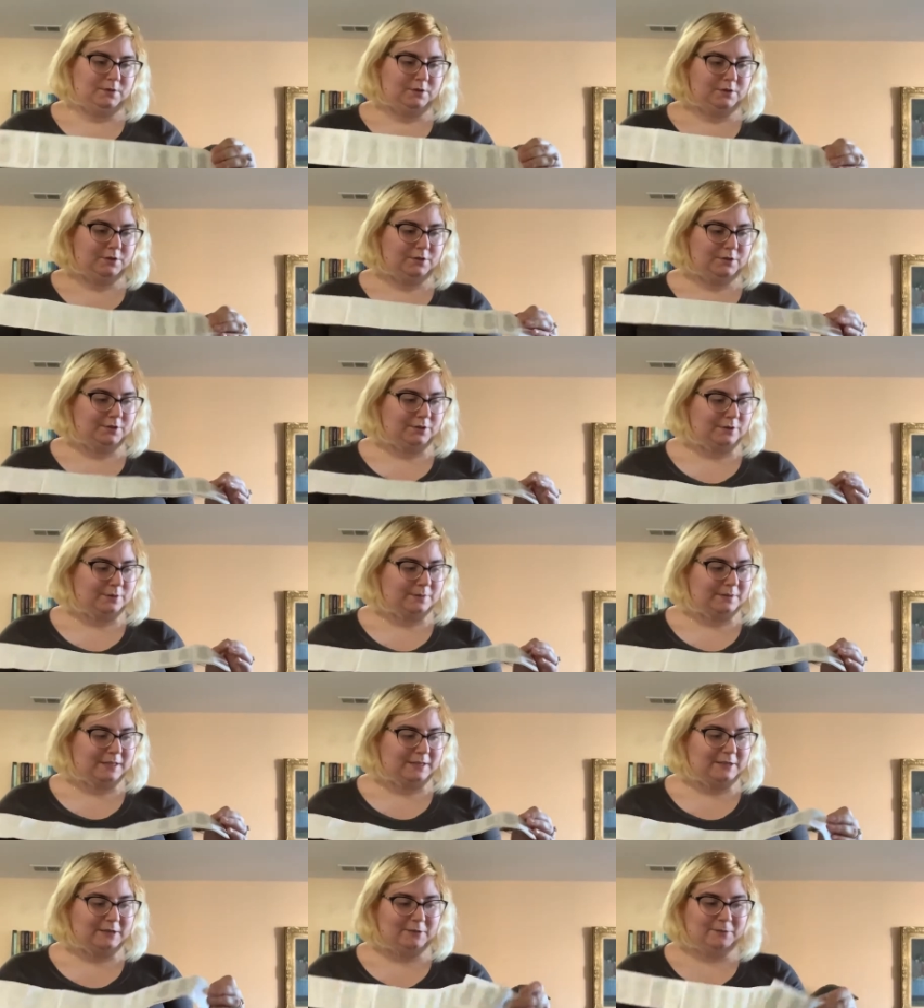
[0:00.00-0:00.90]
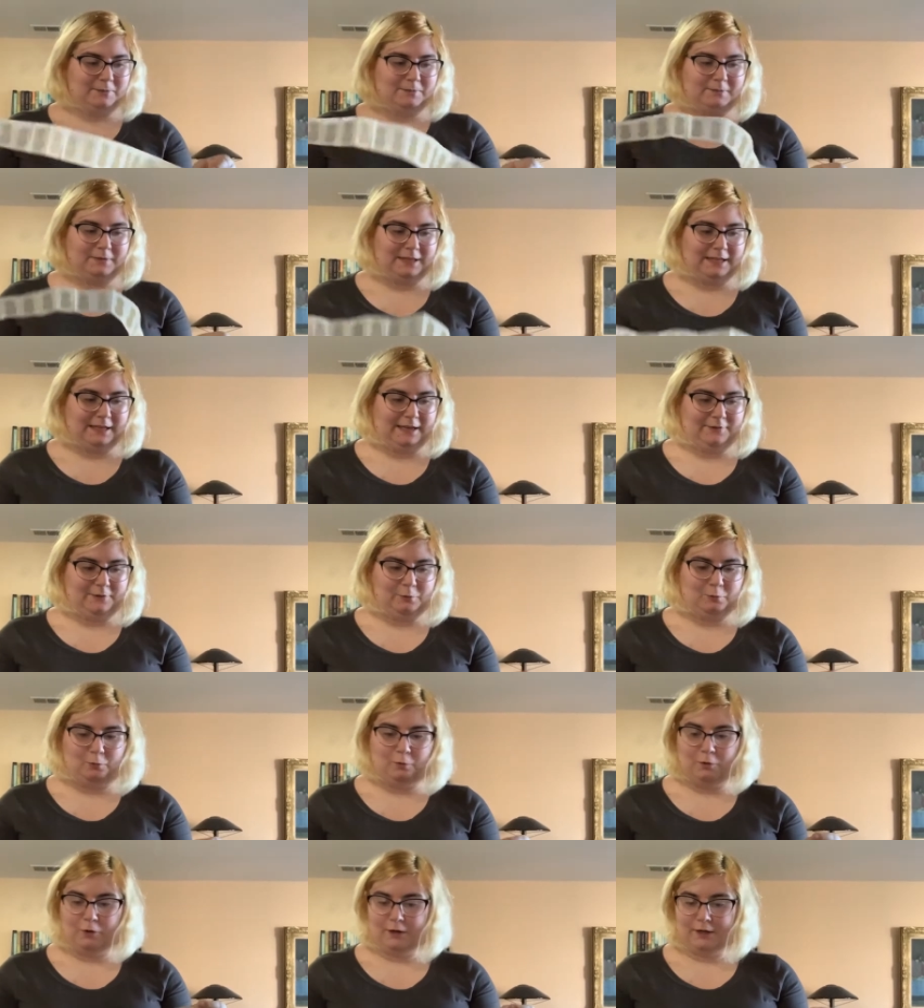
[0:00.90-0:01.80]
So they don't really have a
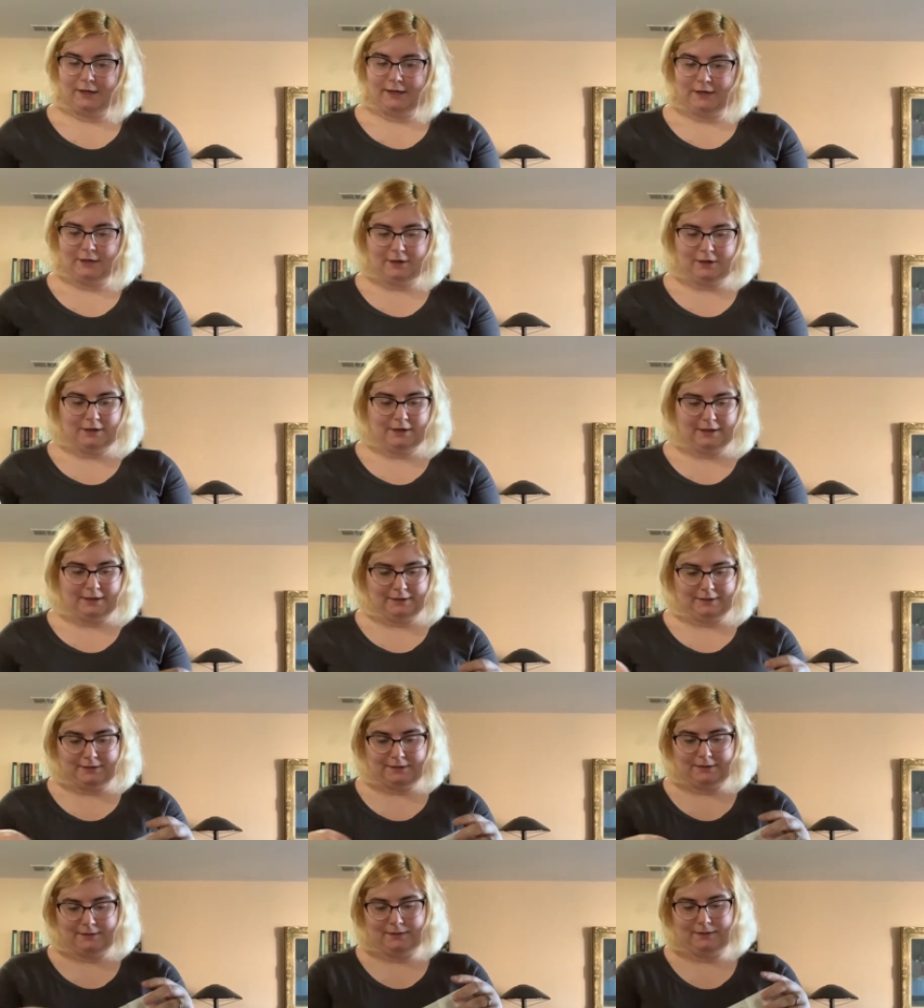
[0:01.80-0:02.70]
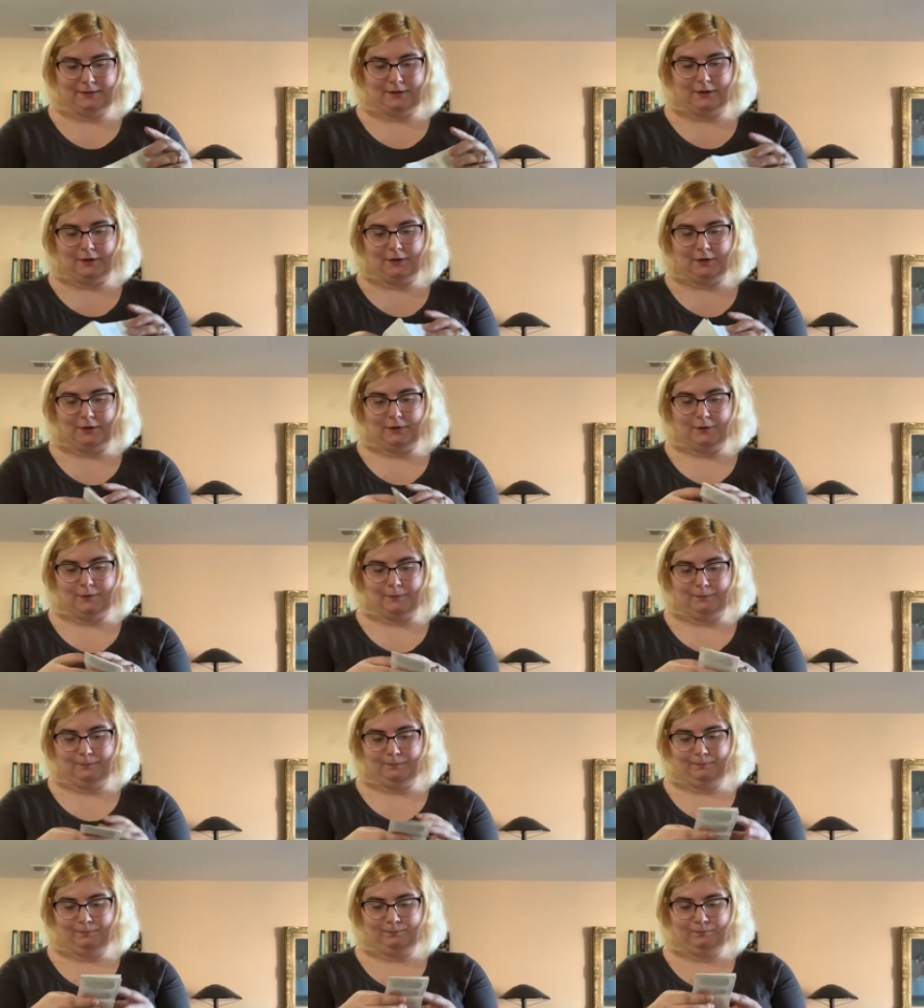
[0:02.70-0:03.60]
warning on it.
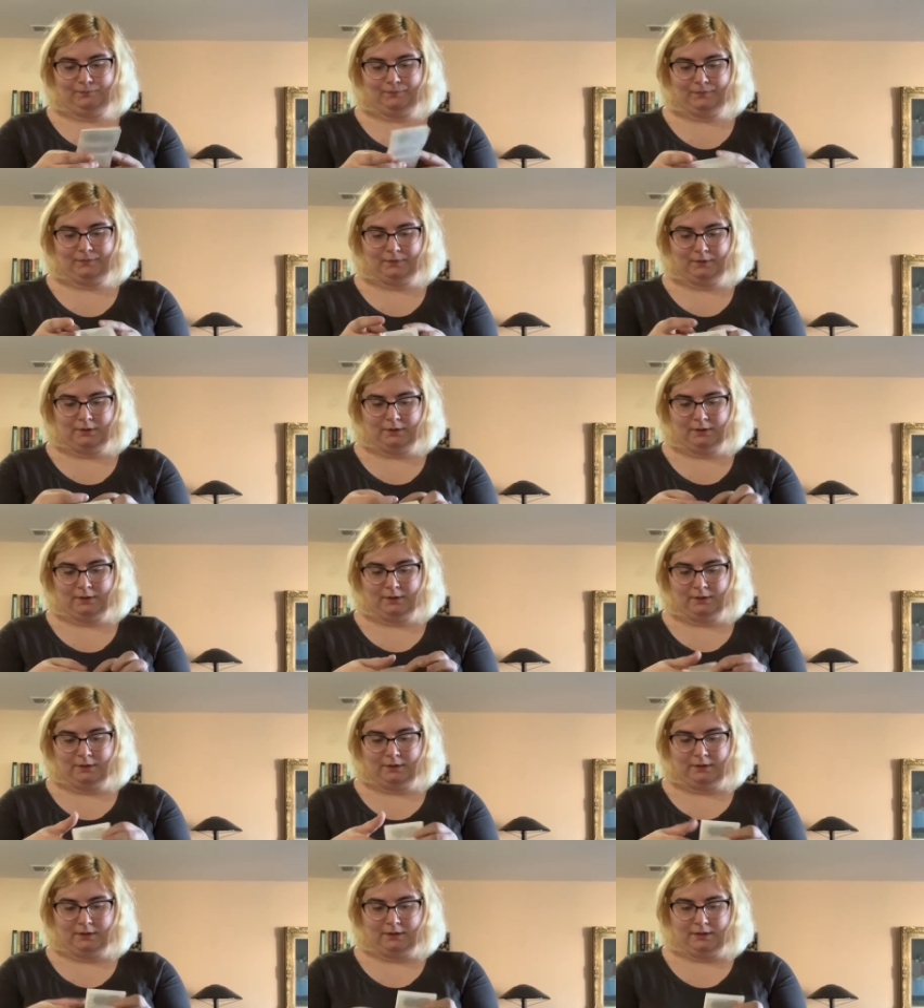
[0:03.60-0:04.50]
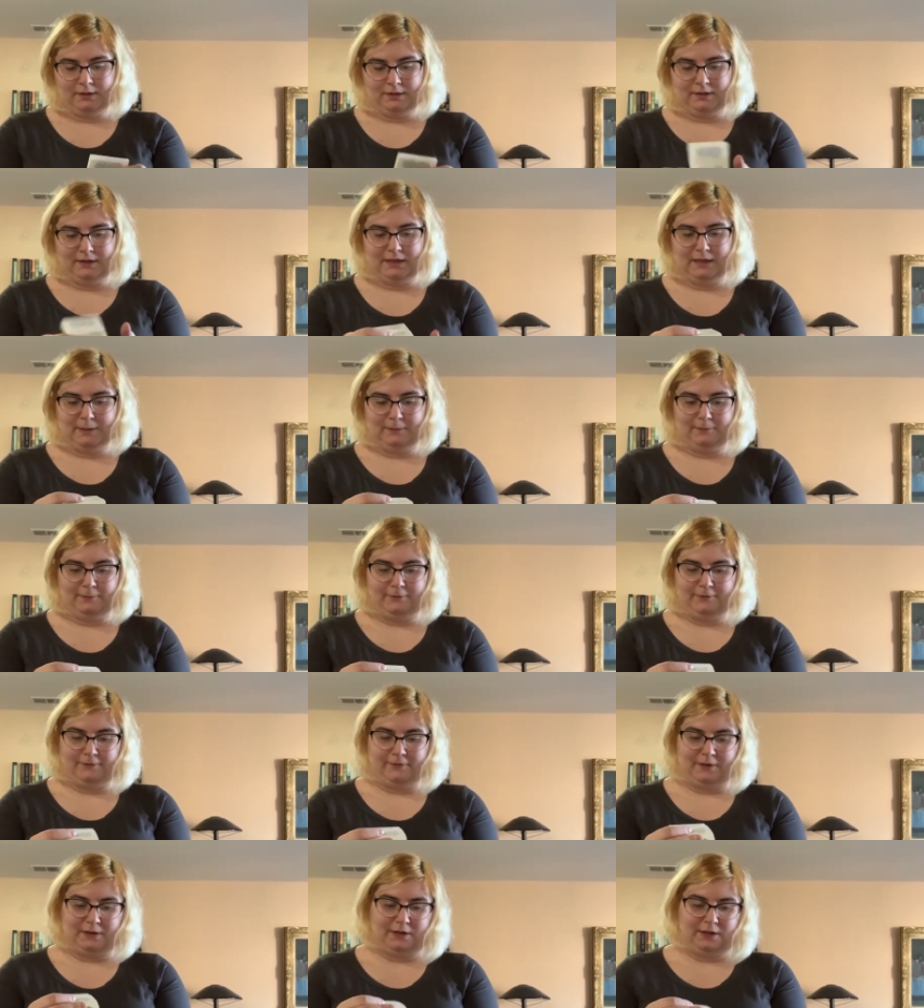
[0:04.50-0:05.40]
So I think I'm
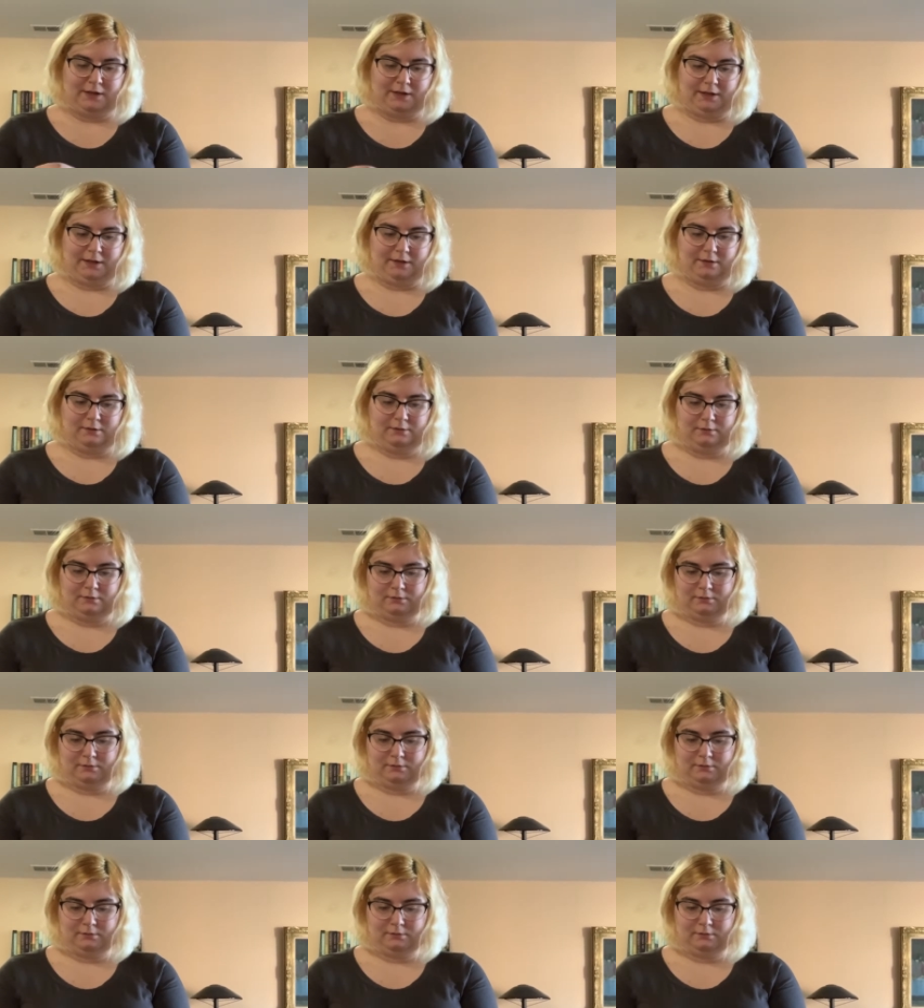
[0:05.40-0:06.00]
fine.